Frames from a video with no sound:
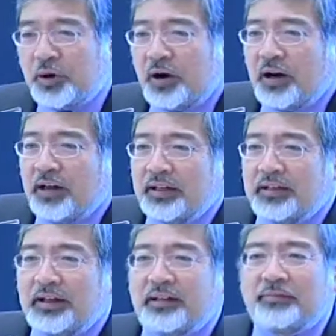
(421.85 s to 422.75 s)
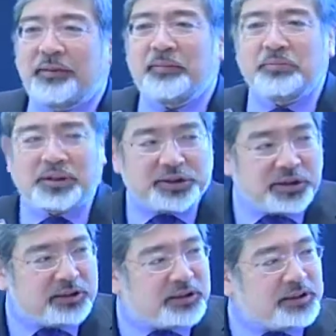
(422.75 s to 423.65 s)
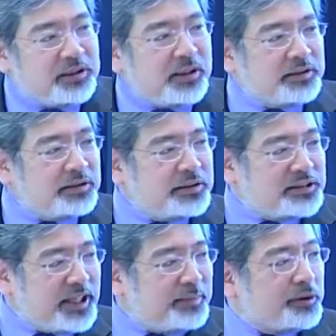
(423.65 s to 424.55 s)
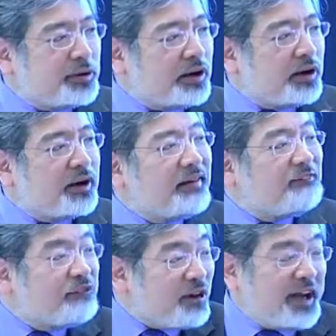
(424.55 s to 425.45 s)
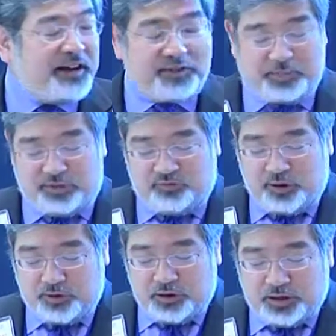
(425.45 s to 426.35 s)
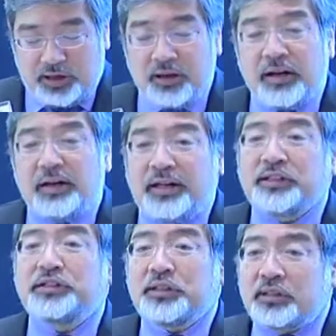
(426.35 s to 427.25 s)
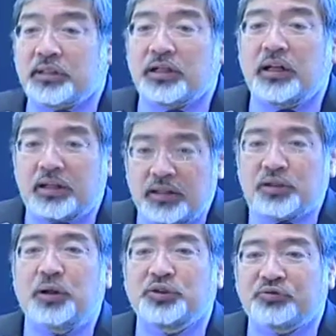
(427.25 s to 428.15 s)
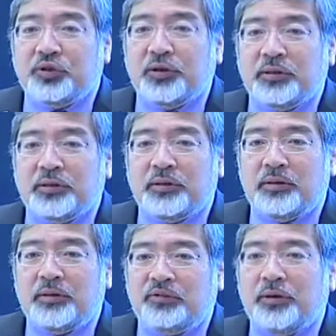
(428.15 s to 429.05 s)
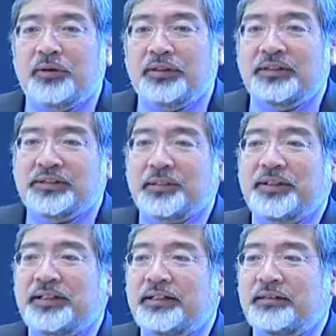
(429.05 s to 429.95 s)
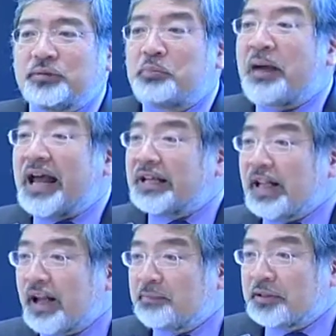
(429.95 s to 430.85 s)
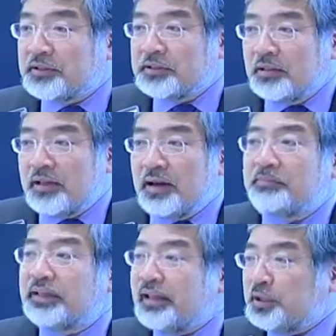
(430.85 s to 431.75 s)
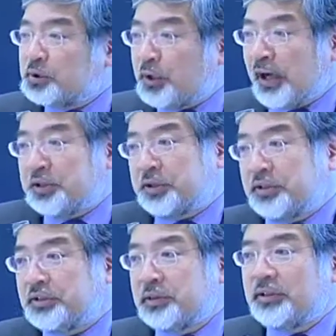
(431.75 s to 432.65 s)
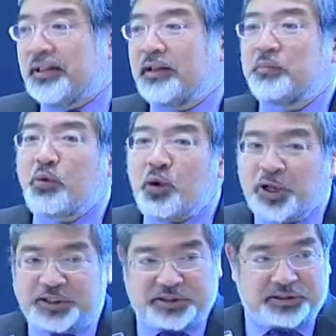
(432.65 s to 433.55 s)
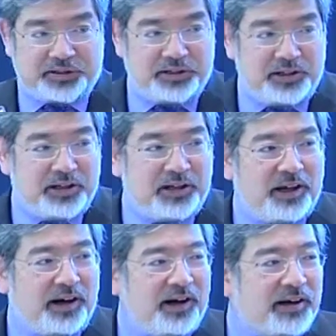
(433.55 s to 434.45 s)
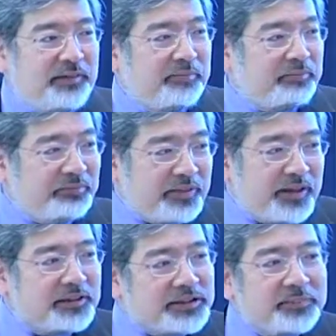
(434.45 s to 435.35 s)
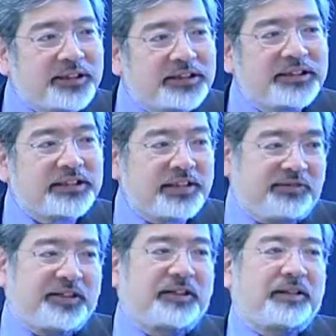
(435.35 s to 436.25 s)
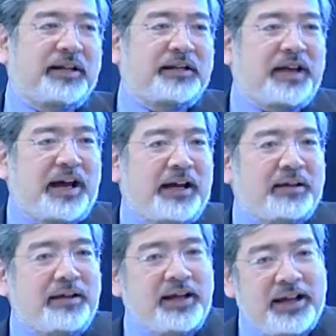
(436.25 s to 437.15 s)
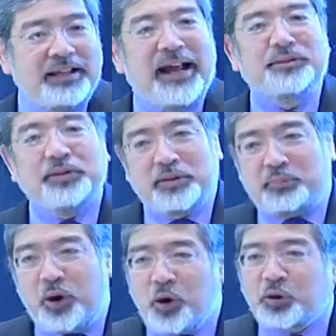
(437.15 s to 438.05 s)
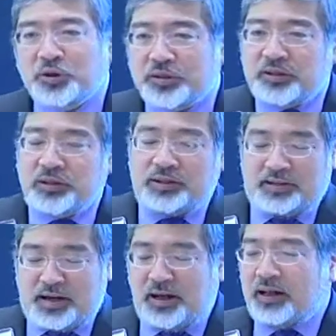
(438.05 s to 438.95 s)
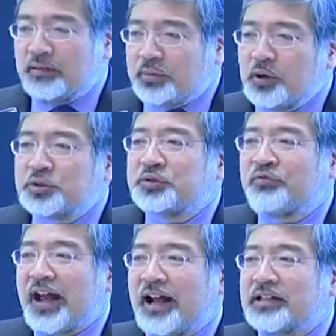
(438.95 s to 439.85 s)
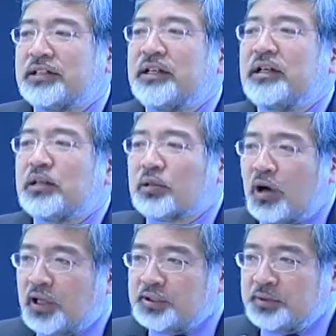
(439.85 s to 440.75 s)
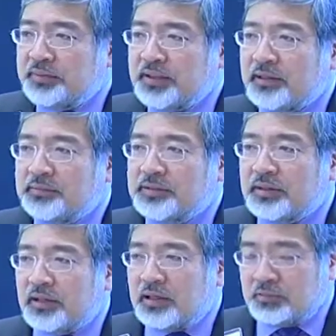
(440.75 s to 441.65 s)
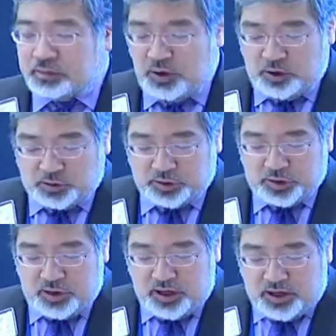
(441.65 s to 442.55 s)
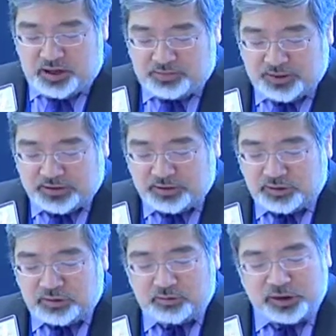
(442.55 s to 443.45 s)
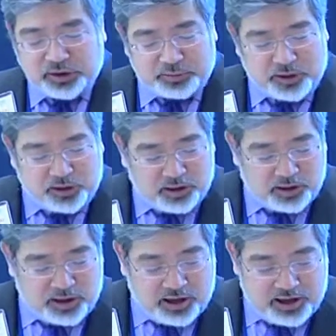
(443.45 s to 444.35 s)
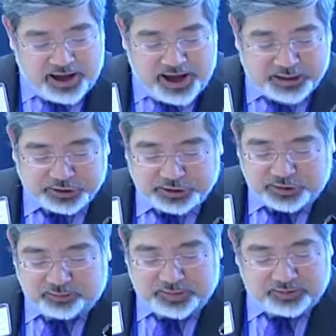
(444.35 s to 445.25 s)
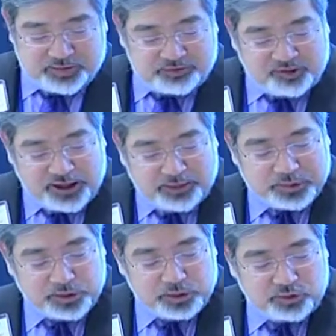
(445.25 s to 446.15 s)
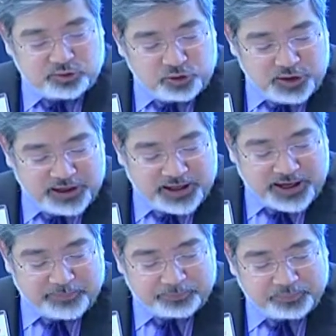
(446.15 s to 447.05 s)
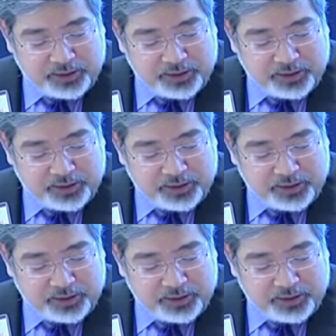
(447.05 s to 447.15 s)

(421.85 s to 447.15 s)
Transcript: on, and if people brush it under the table or are afraid of coming forward on it, it just goes forward into something dramatic happens. A plane crashing, someone getting poisoned, something significant like that. And that's when the post-fact lawsuit becomes an approach. But whistleblower actions have been developed to avoid that.